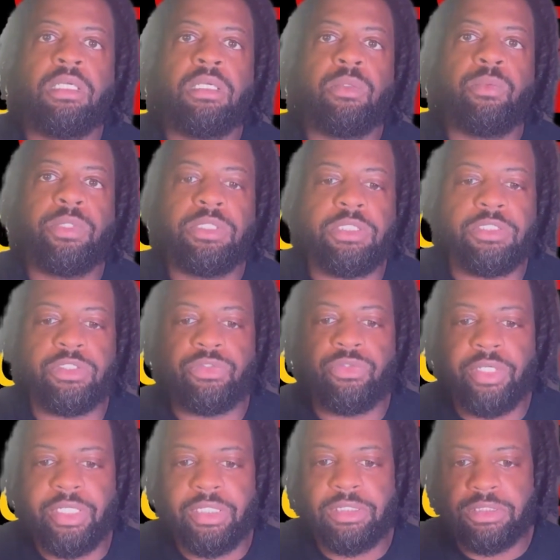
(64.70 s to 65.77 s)
with these
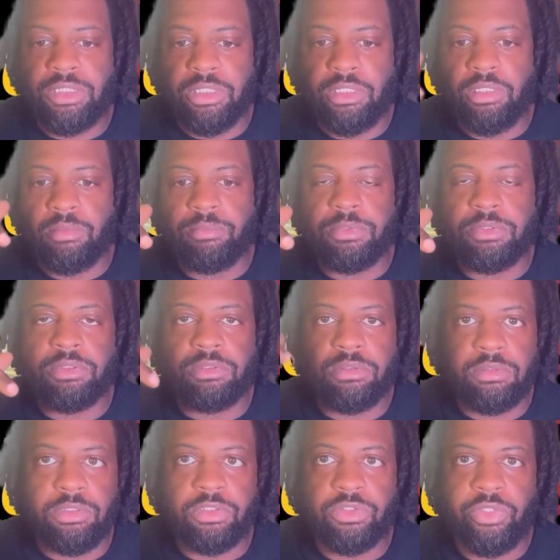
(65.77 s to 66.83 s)
credit gems,
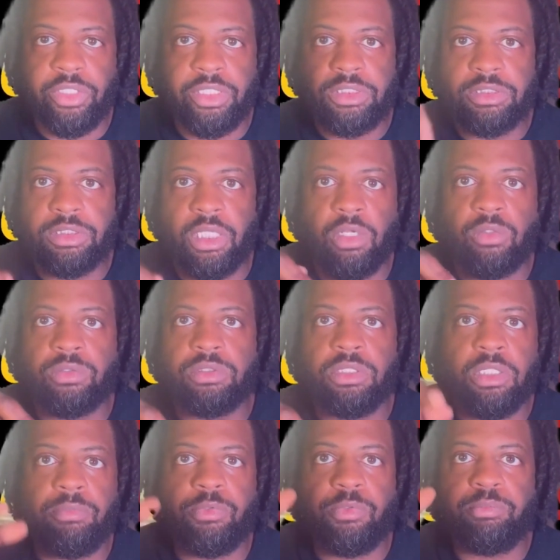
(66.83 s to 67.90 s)
these credit sauce to
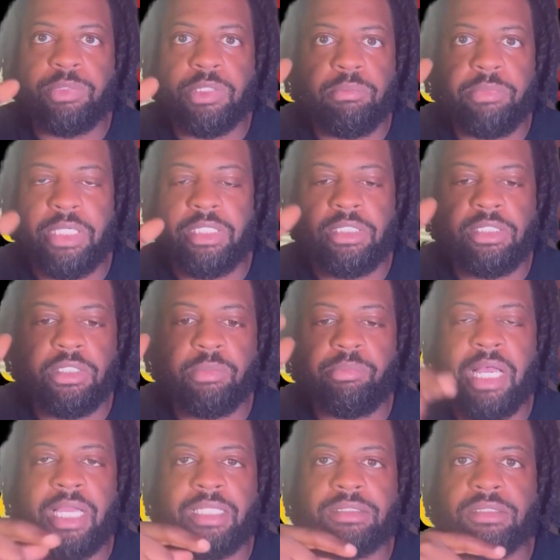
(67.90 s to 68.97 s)
help you put money in your
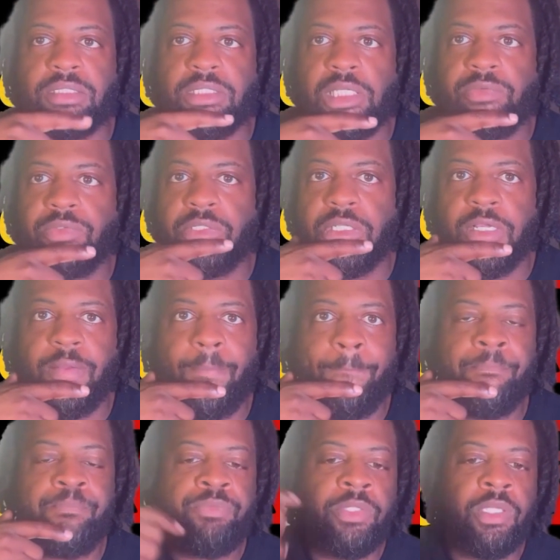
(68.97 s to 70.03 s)
pockets and level up,
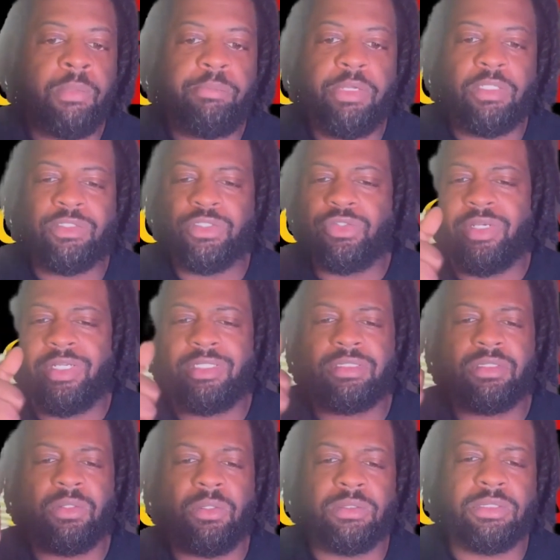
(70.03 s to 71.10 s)
build your credit
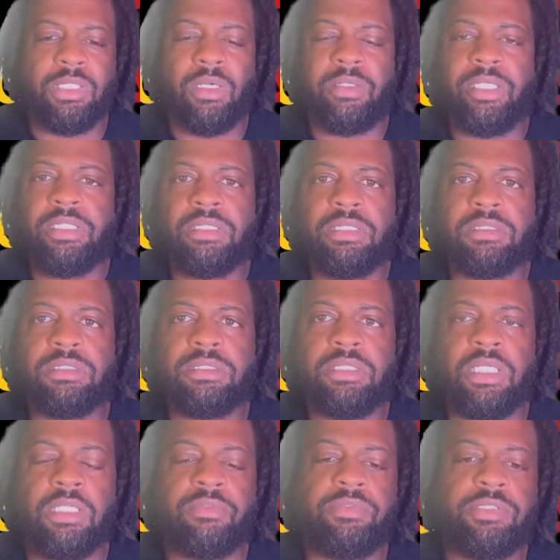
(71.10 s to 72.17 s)
scores and all that good stuff.